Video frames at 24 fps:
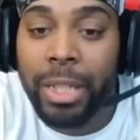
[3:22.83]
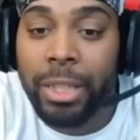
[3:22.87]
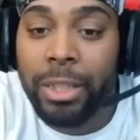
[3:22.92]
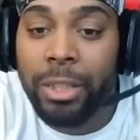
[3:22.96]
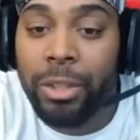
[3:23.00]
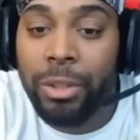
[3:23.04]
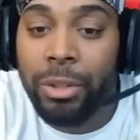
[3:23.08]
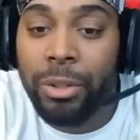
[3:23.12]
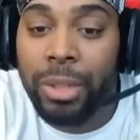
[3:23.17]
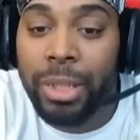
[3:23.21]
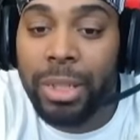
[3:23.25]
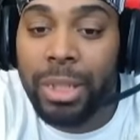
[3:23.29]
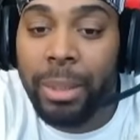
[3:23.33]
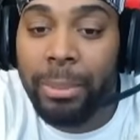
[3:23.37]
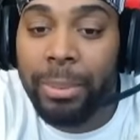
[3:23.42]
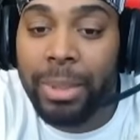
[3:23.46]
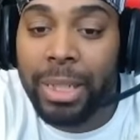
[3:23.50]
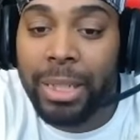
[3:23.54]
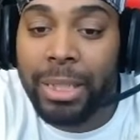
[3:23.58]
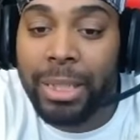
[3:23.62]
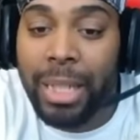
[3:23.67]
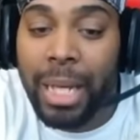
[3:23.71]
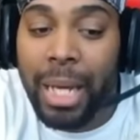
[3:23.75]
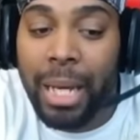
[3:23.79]
dude is up at
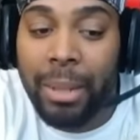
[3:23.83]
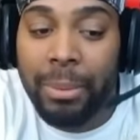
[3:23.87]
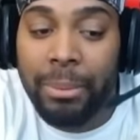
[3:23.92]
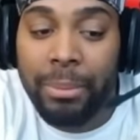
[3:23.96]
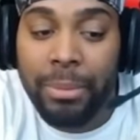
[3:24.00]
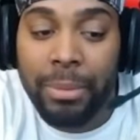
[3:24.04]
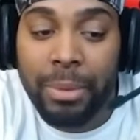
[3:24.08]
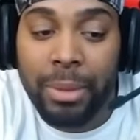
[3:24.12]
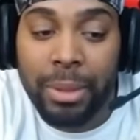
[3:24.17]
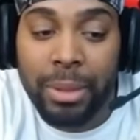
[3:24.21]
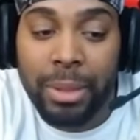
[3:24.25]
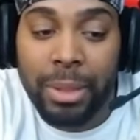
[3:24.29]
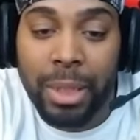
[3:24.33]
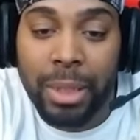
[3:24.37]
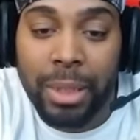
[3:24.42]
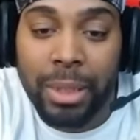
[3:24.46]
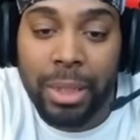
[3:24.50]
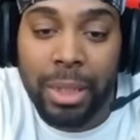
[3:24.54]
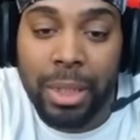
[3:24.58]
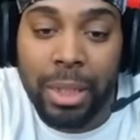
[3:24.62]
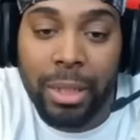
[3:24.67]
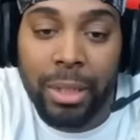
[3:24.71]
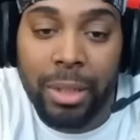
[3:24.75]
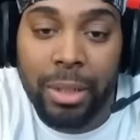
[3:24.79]
the top. Man,
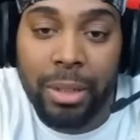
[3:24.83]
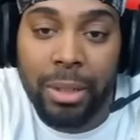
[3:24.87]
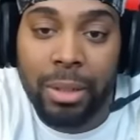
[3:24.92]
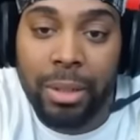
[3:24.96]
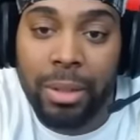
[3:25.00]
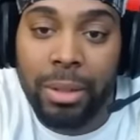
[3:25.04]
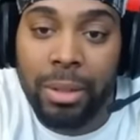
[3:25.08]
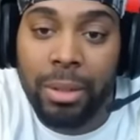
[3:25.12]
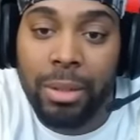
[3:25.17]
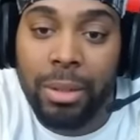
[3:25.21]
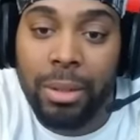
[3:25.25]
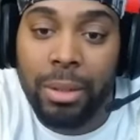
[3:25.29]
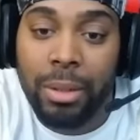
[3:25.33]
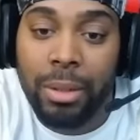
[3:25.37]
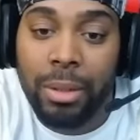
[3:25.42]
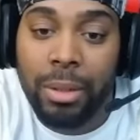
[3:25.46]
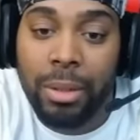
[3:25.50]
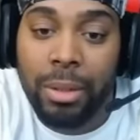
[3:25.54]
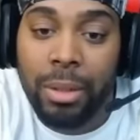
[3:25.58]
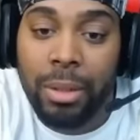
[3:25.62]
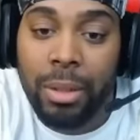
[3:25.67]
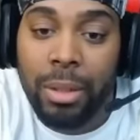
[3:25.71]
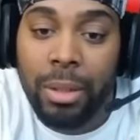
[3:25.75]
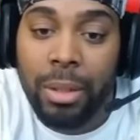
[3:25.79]
bitch, why the
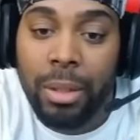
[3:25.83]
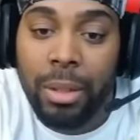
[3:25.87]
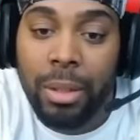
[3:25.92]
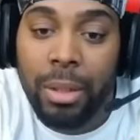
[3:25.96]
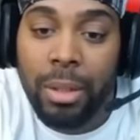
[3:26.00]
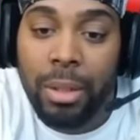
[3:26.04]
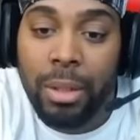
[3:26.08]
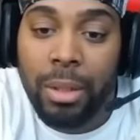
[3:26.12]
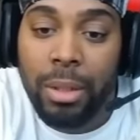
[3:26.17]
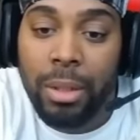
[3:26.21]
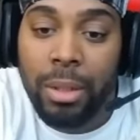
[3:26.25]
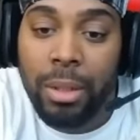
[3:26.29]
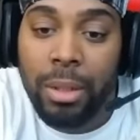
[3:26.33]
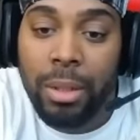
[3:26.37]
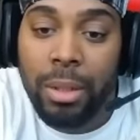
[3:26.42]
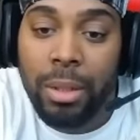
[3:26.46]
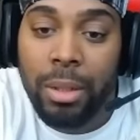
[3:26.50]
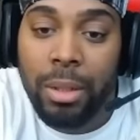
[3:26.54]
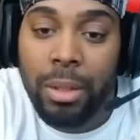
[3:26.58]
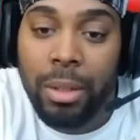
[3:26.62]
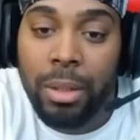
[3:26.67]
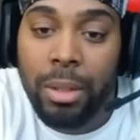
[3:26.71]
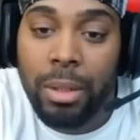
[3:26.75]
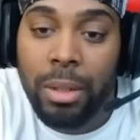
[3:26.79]
fuck can't I
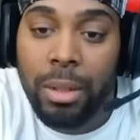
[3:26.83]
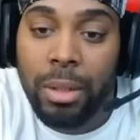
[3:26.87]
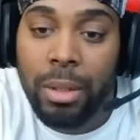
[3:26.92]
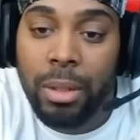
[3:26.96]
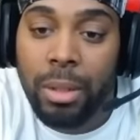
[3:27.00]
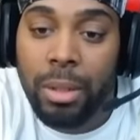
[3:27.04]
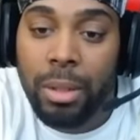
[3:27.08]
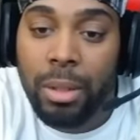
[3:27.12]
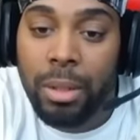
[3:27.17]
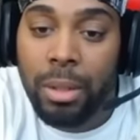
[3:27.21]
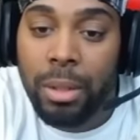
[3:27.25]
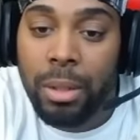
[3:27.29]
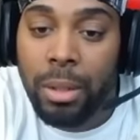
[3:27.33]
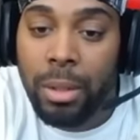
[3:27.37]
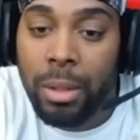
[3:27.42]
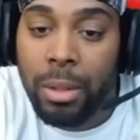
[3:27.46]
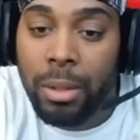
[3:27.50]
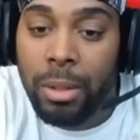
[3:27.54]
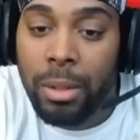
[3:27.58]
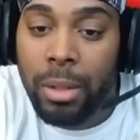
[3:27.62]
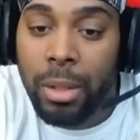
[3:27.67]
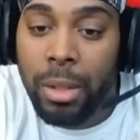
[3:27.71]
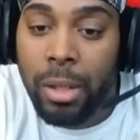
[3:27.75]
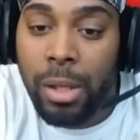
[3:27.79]
move? Man,
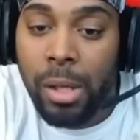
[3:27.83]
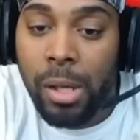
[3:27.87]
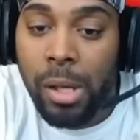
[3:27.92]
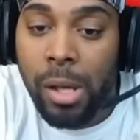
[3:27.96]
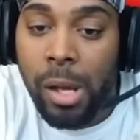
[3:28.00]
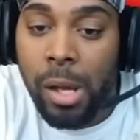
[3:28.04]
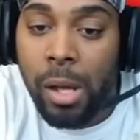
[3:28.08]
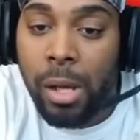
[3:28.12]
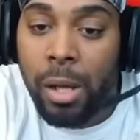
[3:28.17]
why?